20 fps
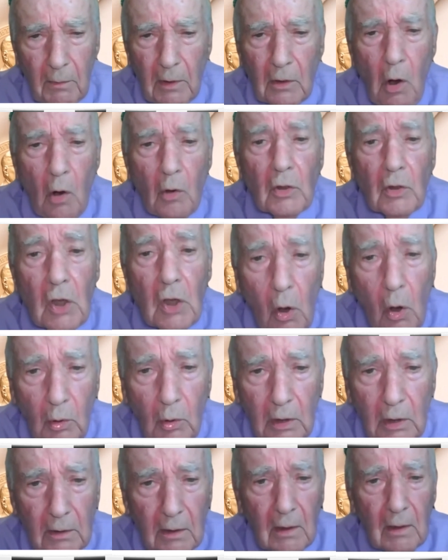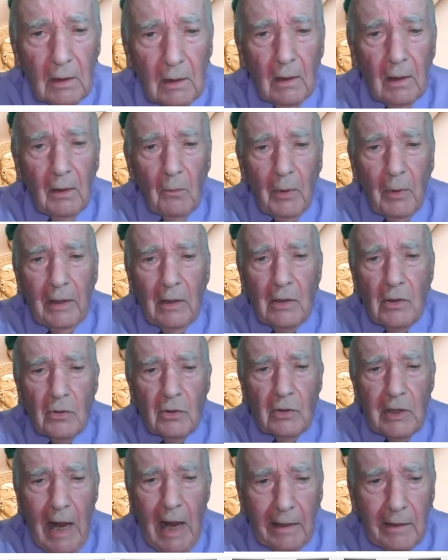Coca-Cola. When you
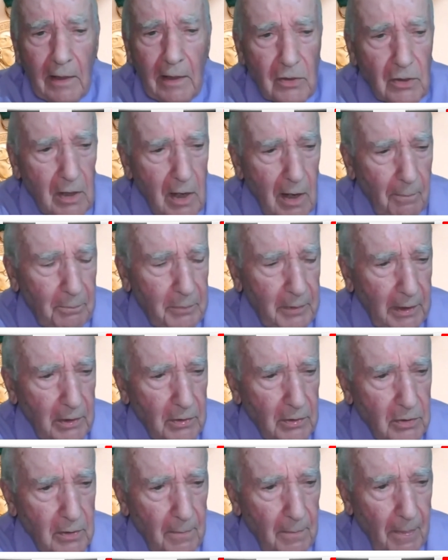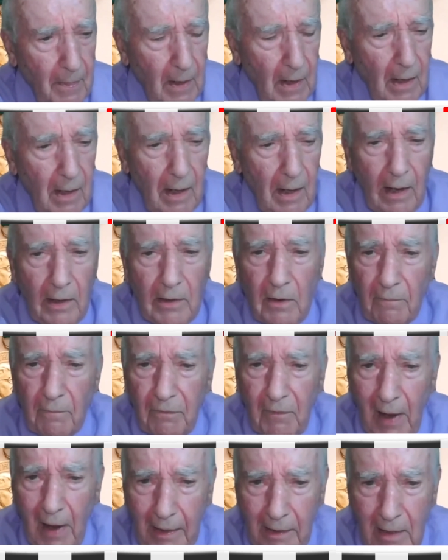take these companies and you
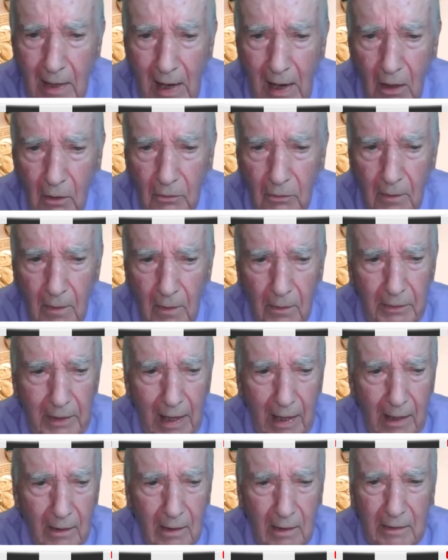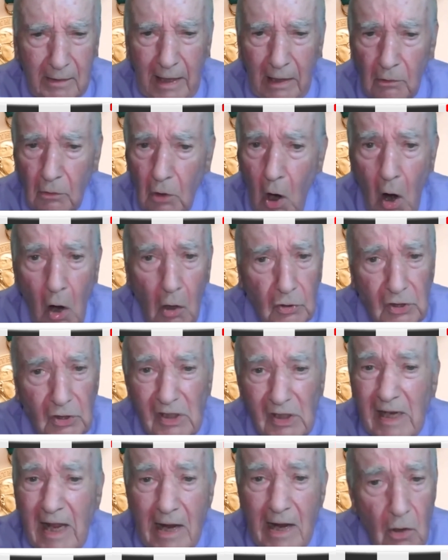find out that they're all
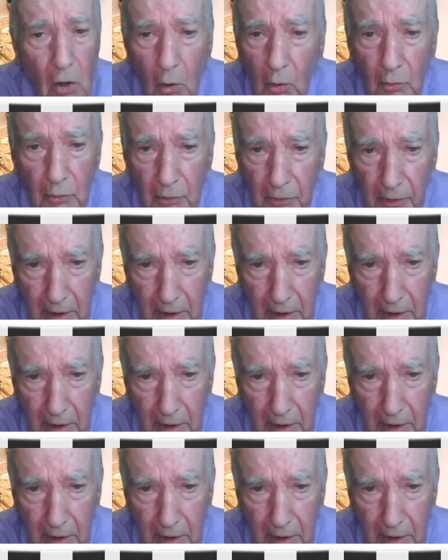stakeholder